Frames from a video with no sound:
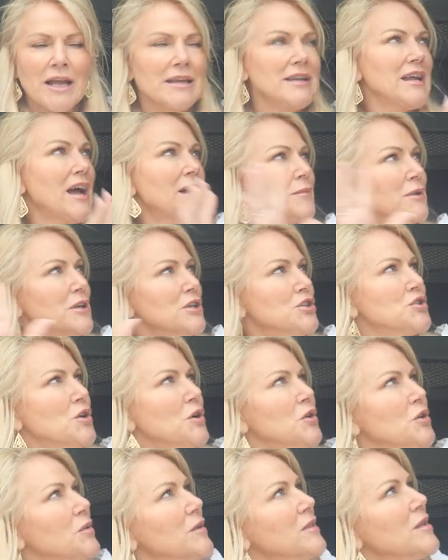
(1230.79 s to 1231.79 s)
Now I'm going to show
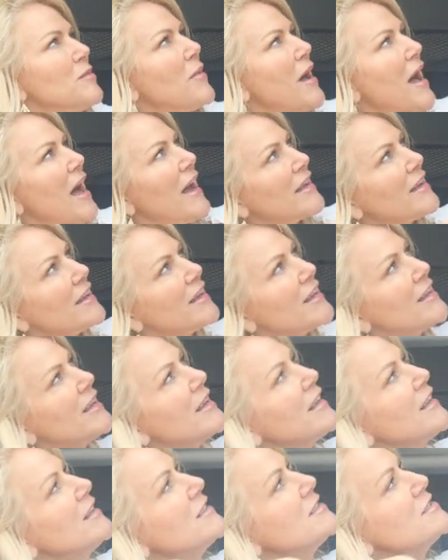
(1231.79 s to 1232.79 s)
you in the back.
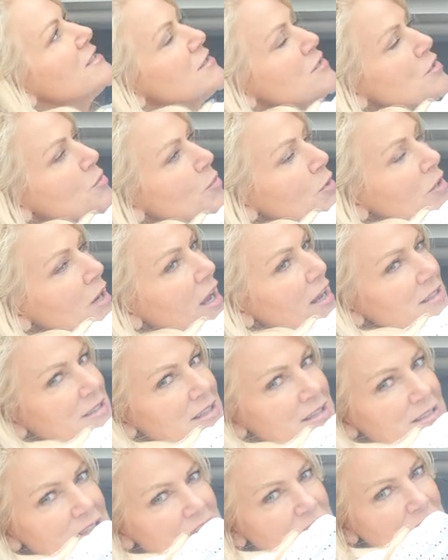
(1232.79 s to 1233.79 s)
Again, it's super nice
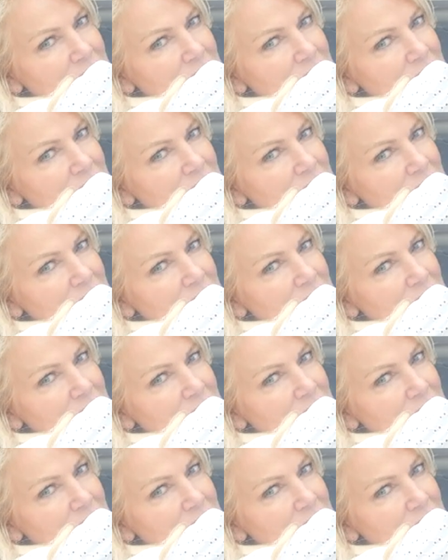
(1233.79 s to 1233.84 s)
because it